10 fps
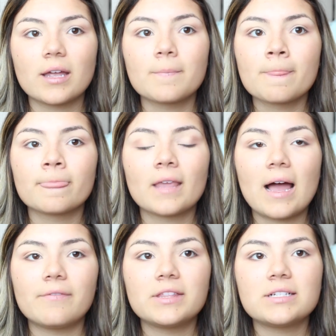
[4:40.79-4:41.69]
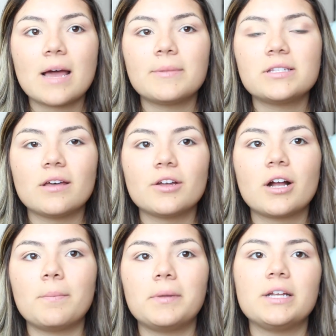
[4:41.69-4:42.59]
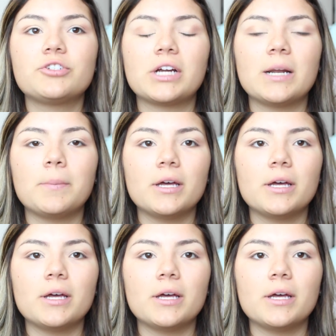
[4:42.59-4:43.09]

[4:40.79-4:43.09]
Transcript: Like half of the time it's other companies trying to